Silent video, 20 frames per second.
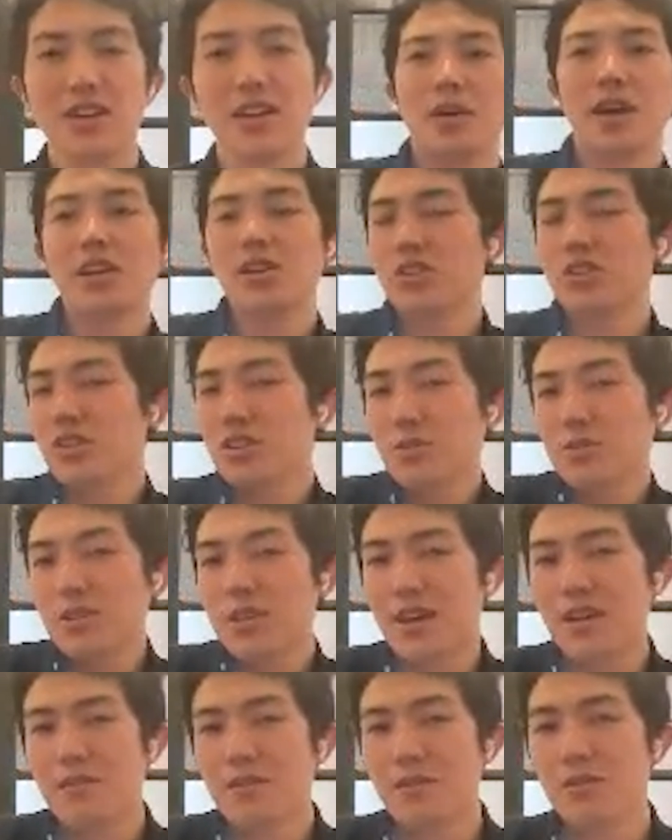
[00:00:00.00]
I can show you what
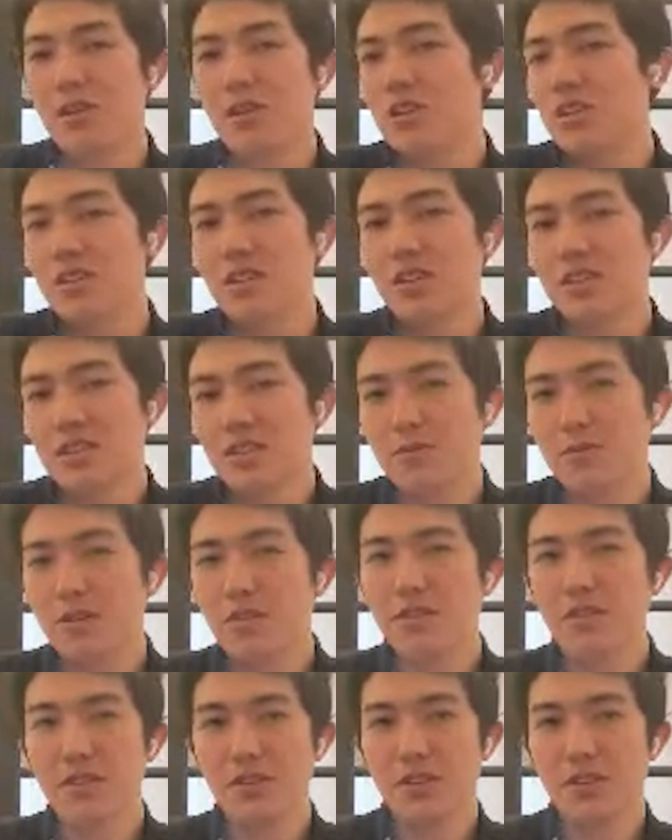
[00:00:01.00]
that regression testing
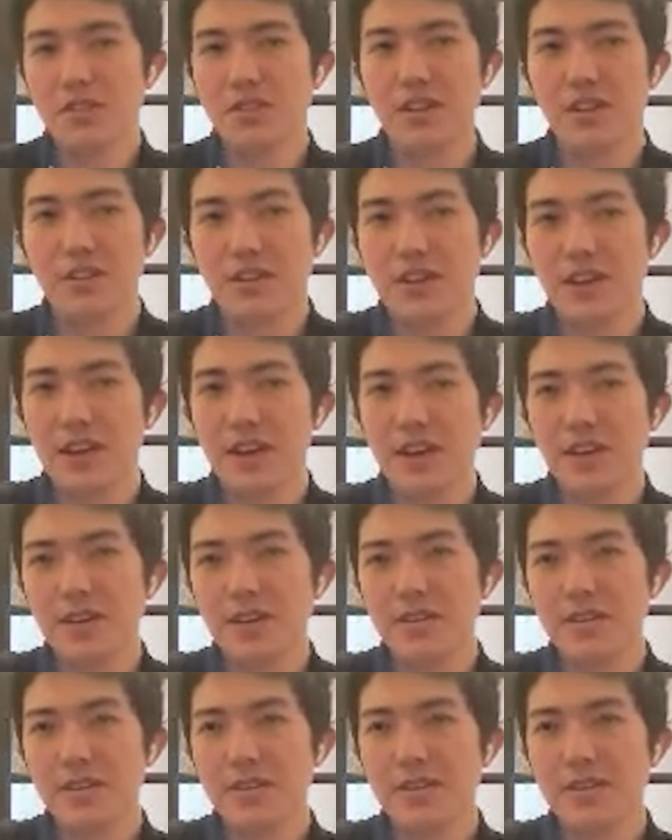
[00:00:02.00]
workflow looks like right
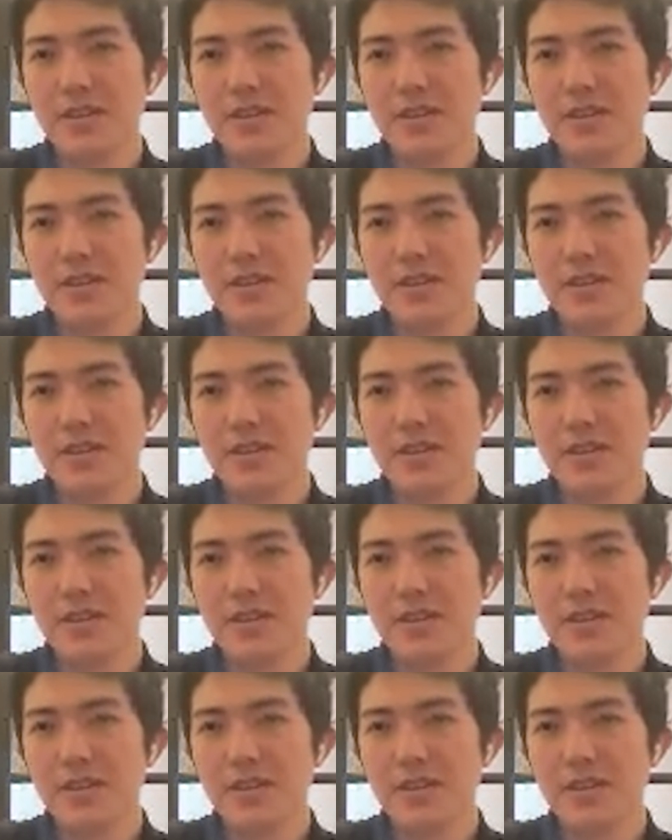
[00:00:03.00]
now.